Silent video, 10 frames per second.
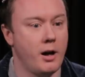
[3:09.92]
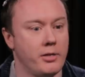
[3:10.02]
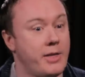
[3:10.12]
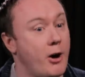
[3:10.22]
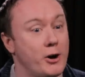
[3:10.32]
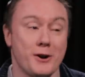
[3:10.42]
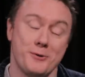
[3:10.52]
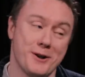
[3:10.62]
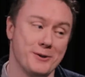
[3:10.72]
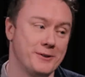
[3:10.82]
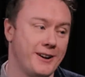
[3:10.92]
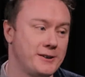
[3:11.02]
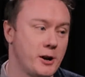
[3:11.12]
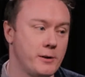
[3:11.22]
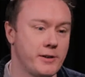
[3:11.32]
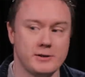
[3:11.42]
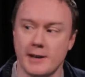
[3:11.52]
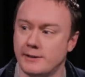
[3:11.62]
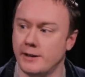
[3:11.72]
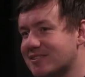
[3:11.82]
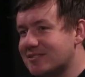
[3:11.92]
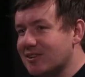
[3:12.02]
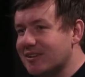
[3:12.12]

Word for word: That I don't know. I don't know if they scented like, the hare.